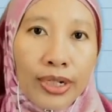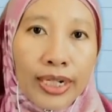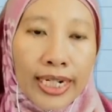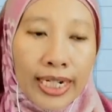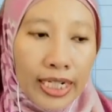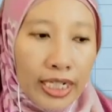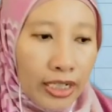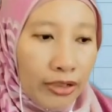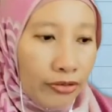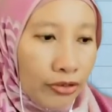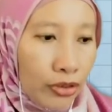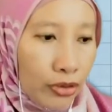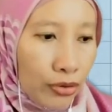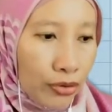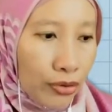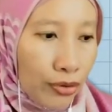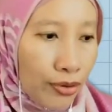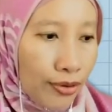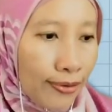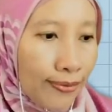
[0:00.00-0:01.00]
negative
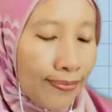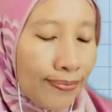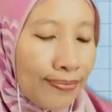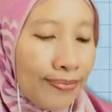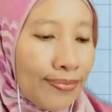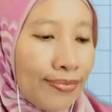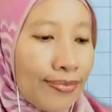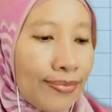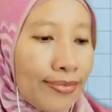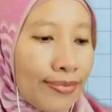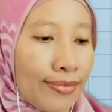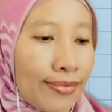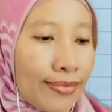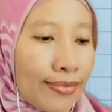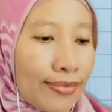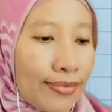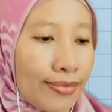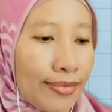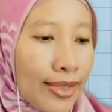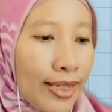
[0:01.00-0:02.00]
2.
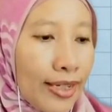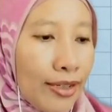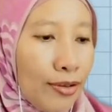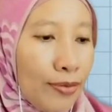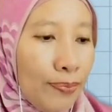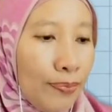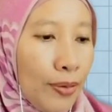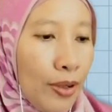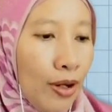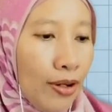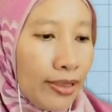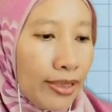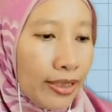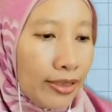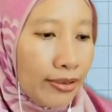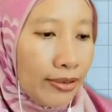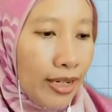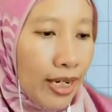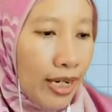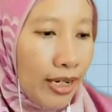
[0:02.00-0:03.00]
There you plot the
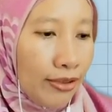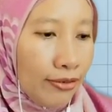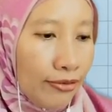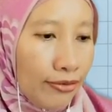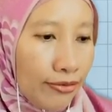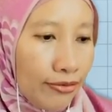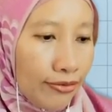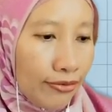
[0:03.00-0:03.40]
graph.